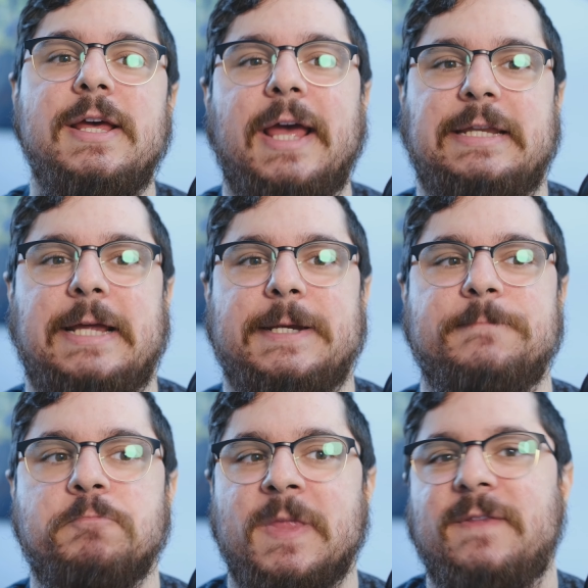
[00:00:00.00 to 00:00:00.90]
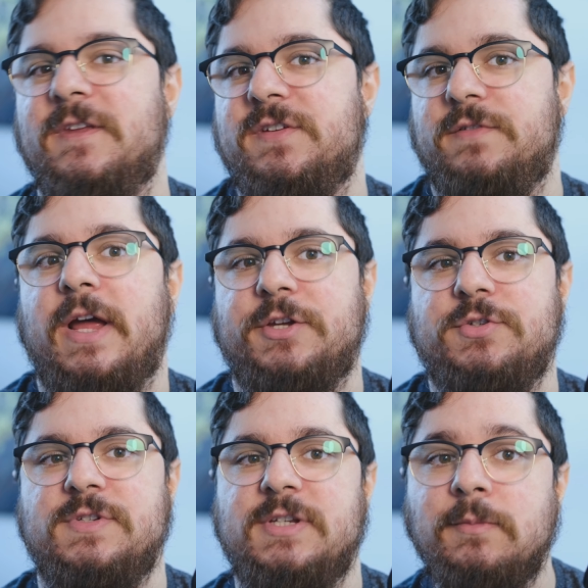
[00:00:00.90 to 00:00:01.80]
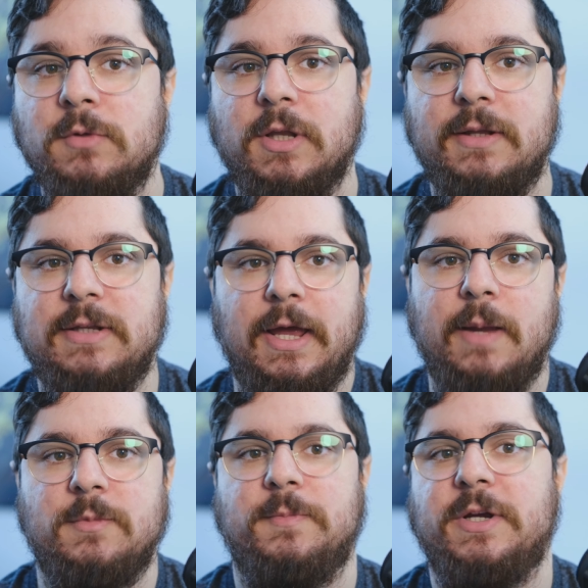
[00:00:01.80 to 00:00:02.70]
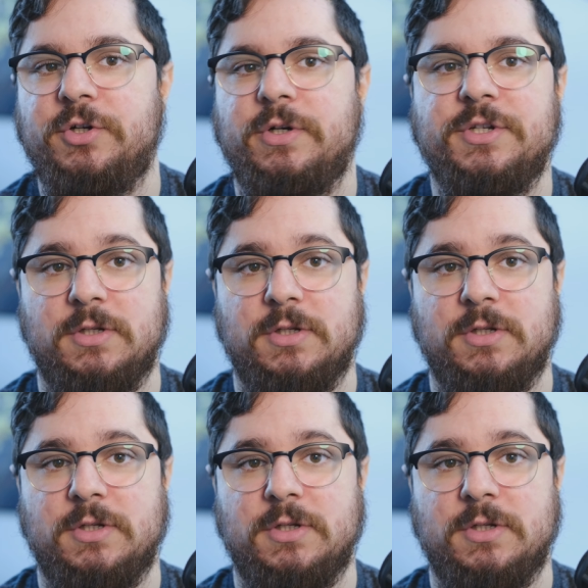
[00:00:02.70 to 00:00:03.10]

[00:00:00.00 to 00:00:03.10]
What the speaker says: and then the server has to simulate the game to make sure there's